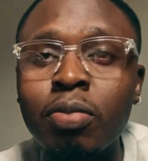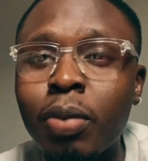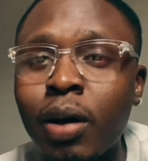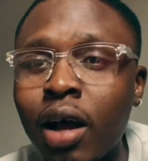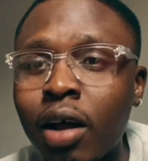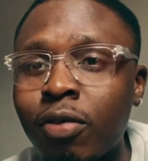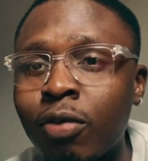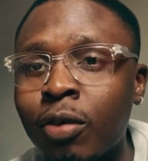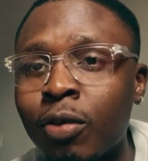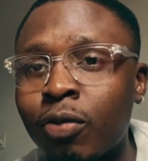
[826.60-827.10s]

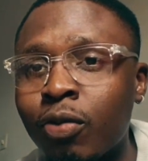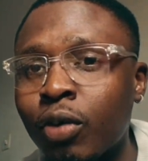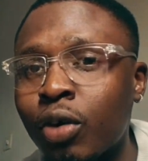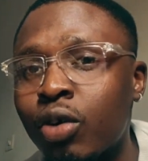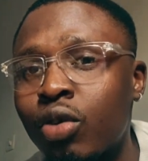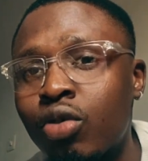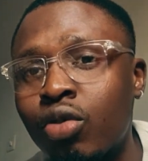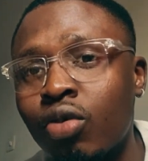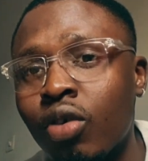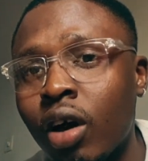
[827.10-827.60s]
platform for
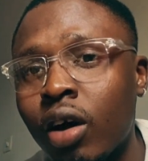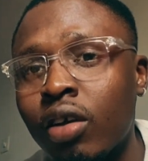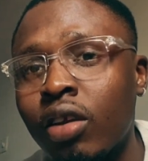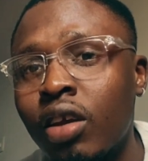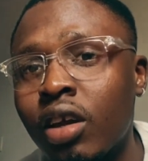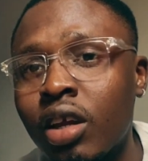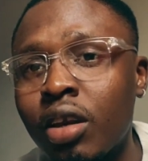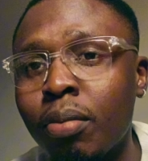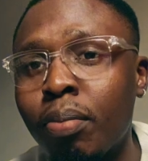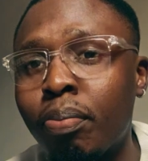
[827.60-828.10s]
you out
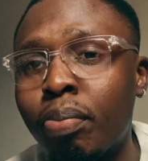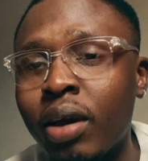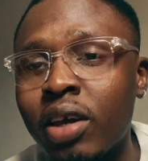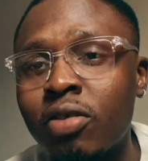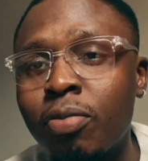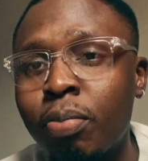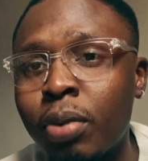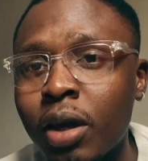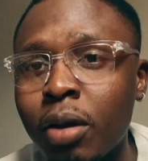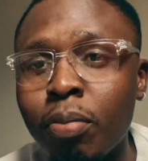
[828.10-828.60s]
there, the
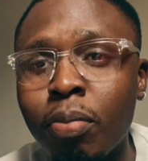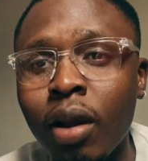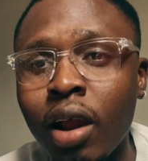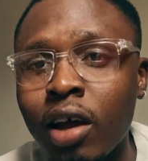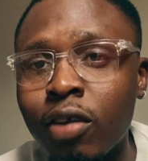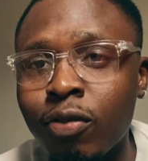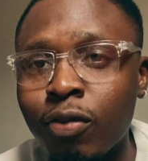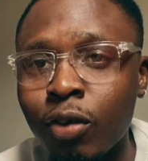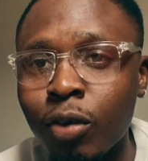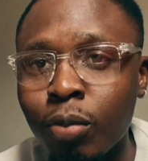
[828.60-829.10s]
best paying
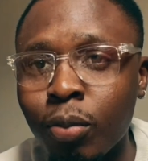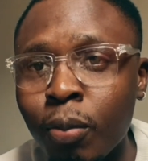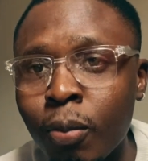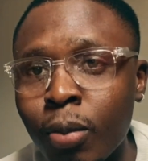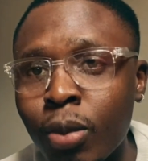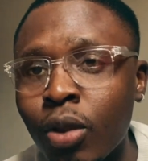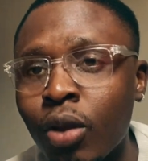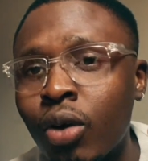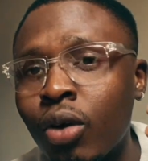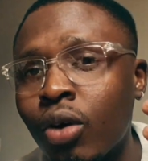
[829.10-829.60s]
platform
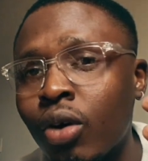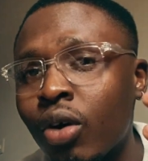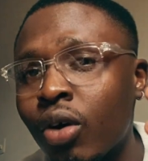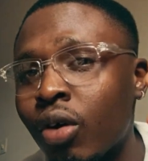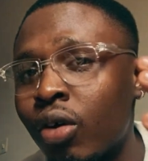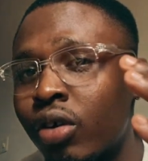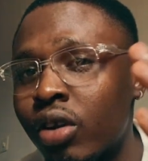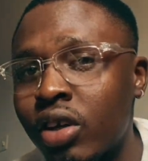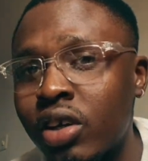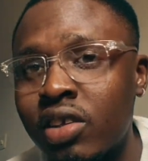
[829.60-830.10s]

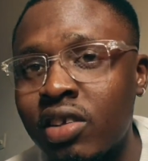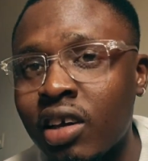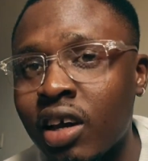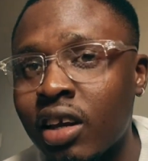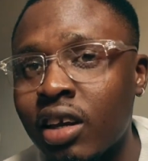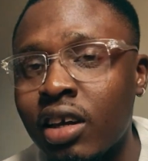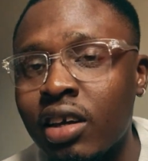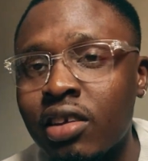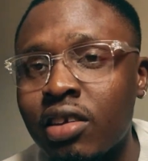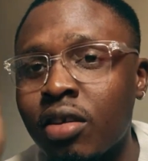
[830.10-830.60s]
on the internet.